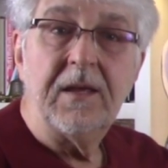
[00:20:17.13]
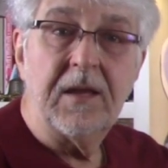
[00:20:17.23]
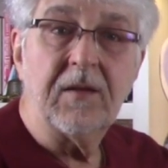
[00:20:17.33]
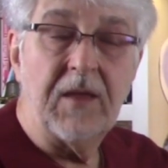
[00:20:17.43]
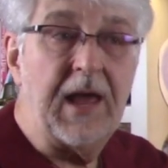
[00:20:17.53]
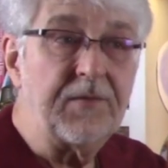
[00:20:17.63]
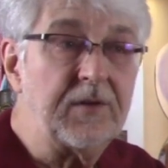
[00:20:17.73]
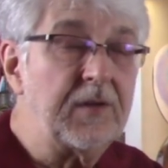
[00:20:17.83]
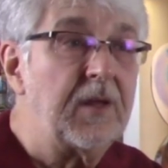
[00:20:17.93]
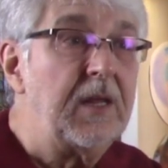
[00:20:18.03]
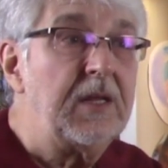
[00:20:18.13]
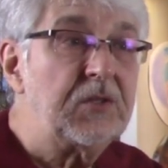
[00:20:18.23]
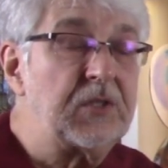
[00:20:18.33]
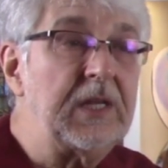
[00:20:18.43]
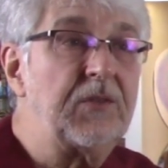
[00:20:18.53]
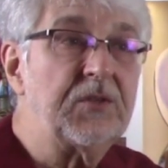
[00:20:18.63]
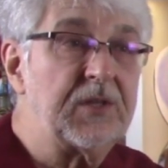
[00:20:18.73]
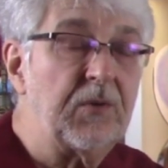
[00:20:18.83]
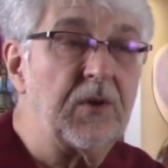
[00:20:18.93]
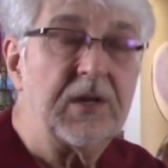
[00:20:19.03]
enlivened, seeing the
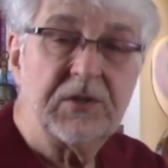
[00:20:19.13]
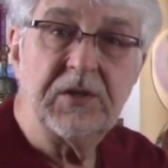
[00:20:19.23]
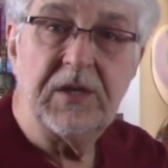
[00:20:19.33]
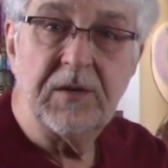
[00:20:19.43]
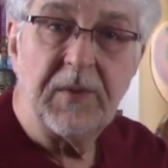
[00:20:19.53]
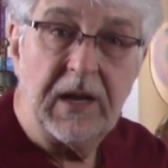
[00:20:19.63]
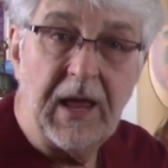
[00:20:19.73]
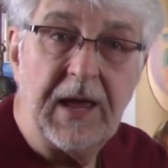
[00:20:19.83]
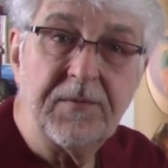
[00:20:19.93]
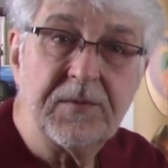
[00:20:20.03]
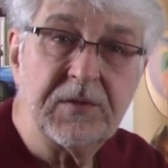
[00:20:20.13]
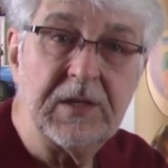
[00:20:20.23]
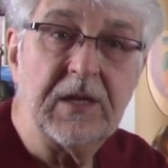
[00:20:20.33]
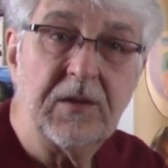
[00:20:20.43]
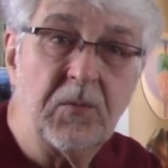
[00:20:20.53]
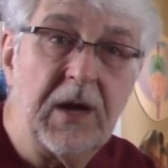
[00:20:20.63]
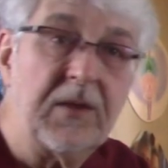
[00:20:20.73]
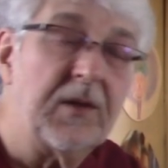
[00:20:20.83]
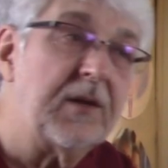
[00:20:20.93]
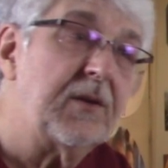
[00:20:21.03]
synchronicity in my life, seeing the way
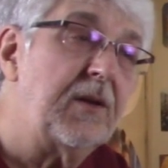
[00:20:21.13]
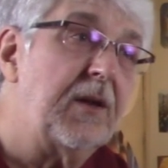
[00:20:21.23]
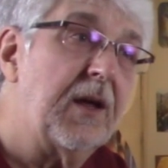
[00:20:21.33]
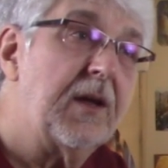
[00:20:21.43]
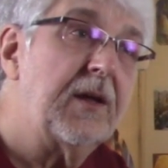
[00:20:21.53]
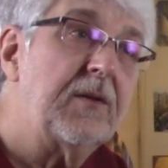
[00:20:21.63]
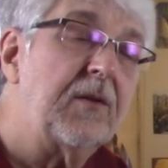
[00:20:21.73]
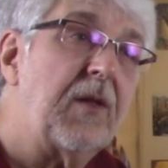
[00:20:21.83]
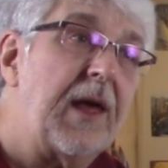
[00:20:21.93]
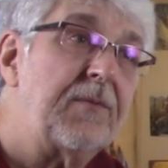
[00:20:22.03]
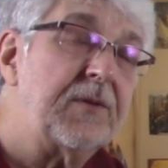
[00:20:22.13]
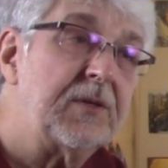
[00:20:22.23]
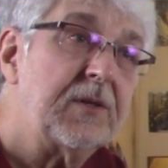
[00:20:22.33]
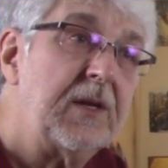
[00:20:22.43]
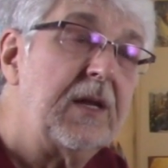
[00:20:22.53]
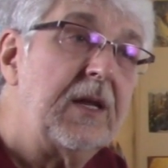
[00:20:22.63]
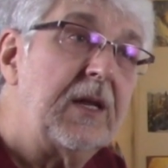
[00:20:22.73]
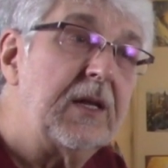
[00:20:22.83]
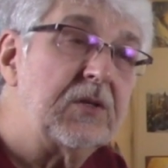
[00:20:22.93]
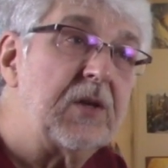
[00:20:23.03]
that uh, life is
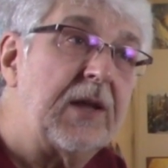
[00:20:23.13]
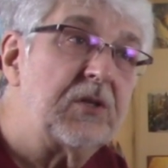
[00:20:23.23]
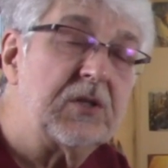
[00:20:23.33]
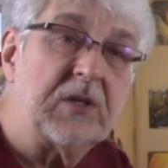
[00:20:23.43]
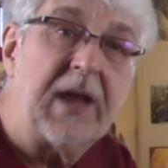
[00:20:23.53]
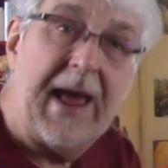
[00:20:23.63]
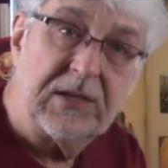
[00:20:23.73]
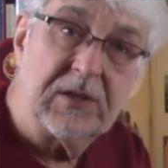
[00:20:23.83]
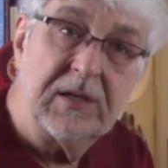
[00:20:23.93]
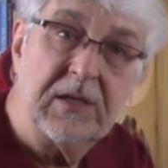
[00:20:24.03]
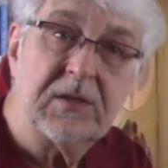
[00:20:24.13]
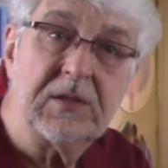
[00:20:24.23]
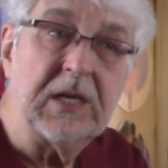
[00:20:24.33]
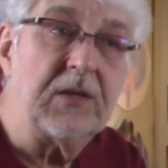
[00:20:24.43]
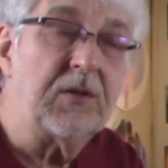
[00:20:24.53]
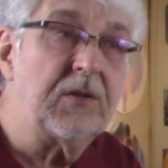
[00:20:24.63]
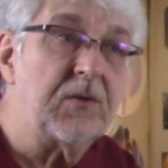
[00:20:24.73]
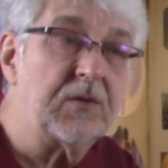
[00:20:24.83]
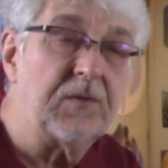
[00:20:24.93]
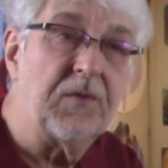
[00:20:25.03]
is not just an accident, seeing that
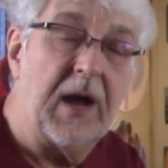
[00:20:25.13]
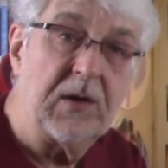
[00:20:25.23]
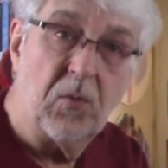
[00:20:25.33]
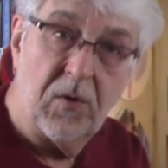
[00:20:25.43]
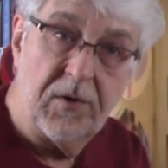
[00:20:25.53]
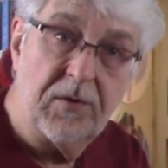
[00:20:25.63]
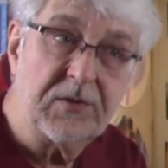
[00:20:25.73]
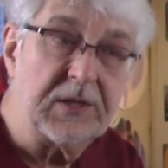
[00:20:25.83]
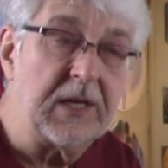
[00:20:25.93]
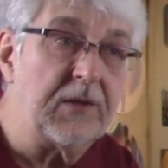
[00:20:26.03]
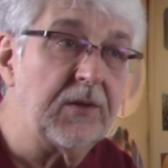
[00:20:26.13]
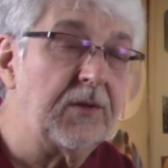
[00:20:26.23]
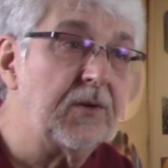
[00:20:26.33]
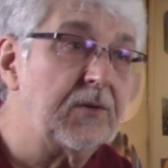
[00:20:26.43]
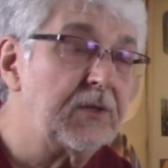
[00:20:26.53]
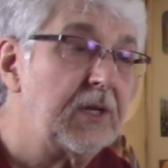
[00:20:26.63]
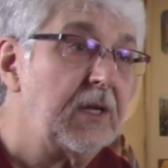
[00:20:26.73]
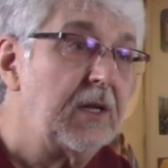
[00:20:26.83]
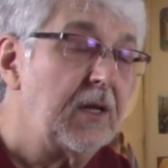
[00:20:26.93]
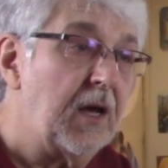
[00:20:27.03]
there's divine order, seeing that there's
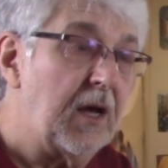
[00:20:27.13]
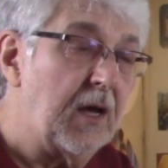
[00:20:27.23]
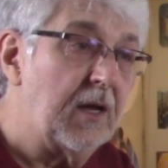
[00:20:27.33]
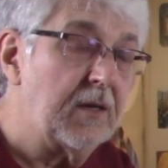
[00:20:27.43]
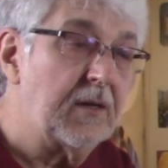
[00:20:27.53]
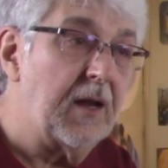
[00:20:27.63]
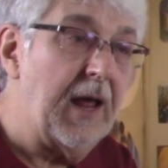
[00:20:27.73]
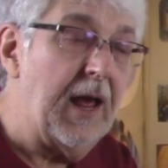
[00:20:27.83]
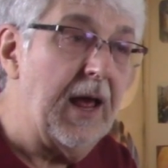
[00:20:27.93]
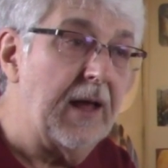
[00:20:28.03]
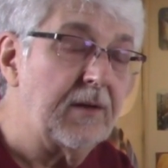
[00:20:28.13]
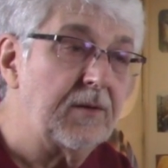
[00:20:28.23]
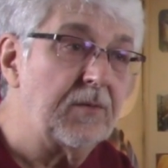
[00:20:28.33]
uh, a, a,